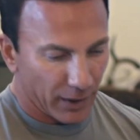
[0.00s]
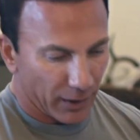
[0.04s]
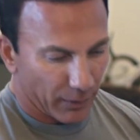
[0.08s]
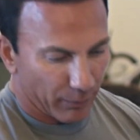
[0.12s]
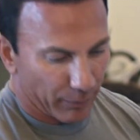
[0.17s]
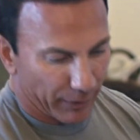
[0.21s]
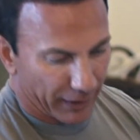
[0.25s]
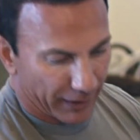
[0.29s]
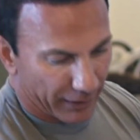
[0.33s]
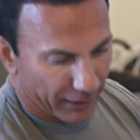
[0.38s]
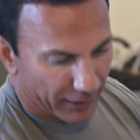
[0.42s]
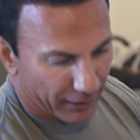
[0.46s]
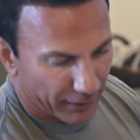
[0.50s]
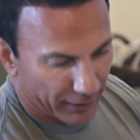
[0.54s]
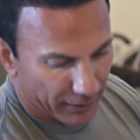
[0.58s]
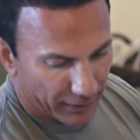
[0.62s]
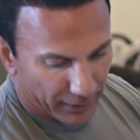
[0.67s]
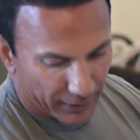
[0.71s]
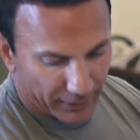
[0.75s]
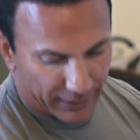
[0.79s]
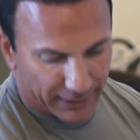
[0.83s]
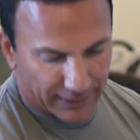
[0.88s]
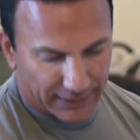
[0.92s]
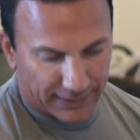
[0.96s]
But
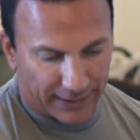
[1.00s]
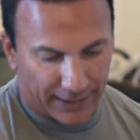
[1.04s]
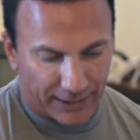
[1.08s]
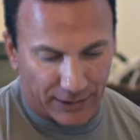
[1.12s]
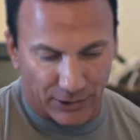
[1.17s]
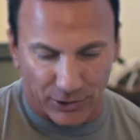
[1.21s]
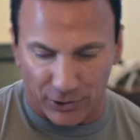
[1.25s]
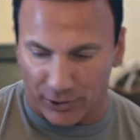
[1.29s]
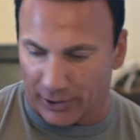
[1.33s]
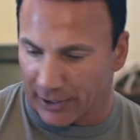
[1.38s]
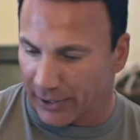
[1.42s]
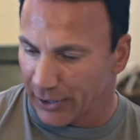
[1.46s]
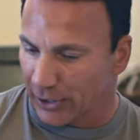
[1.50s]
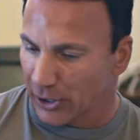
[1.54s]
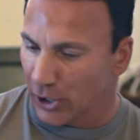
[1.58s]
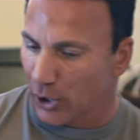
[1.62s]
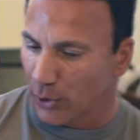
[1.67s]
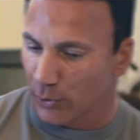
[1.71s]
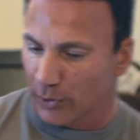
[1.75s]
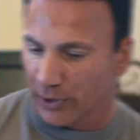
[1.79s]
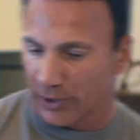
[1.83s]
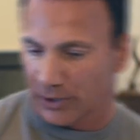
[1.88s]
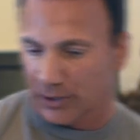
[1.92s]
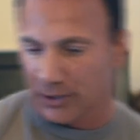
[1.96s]
these guns are
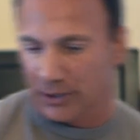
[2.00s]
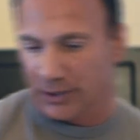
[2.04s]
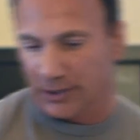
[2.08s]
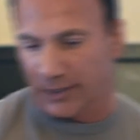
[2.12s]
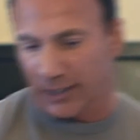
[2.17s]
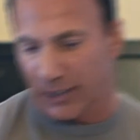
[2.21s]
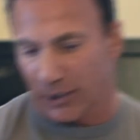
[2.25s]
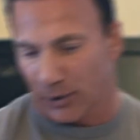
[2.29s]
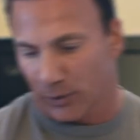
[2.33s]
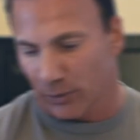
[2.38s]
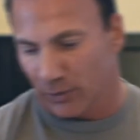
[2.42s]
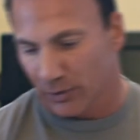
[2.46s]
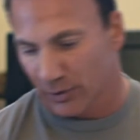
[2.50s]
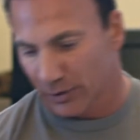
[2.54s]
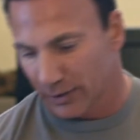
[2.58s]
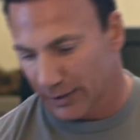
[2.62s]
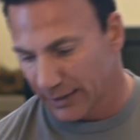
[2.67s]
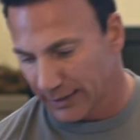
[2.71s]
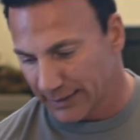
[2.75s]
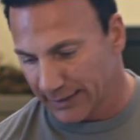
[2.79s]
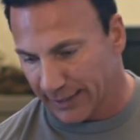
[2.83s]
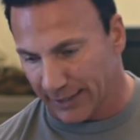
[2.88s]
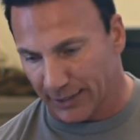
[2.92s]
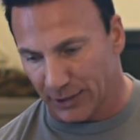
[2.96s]
unloaded, so
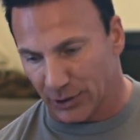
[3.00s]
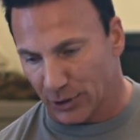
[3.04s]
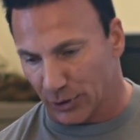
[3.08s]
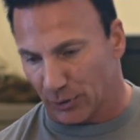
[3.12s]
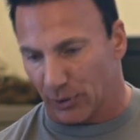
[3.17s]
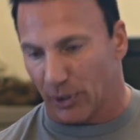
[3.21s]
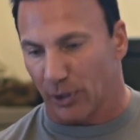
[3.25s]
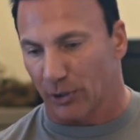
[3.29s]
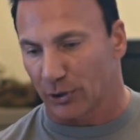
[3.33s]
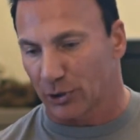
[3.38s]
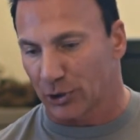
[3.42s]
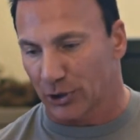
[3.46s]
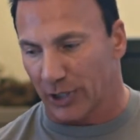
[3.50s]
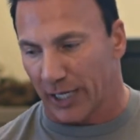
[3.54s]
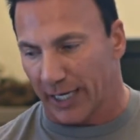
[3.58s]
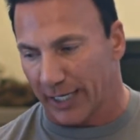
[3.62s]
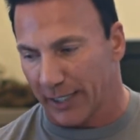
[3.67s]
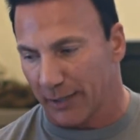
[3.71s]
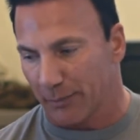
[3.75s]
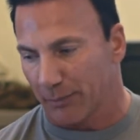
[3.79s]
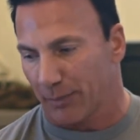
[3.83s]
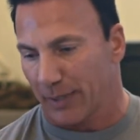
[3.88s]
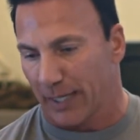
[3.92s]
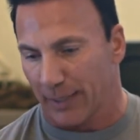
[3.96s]
these guns are all
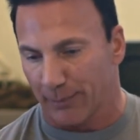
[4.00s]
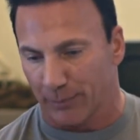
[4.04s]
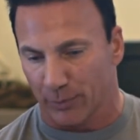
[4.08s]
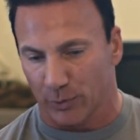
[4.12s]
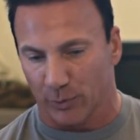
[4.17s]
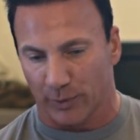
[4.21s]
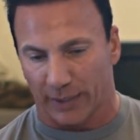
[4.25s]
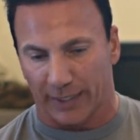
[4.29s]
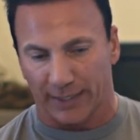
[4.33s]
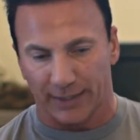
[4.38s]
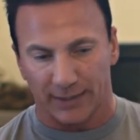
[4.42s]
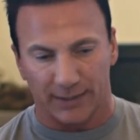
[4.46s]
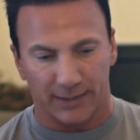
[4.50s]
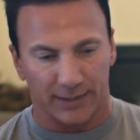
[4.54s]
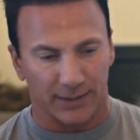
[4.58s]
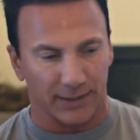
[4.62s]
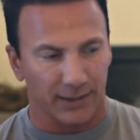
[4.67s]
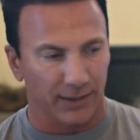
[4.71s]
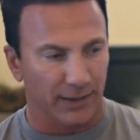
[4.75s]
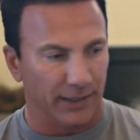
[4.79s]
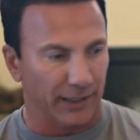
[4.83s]
giant paperweights.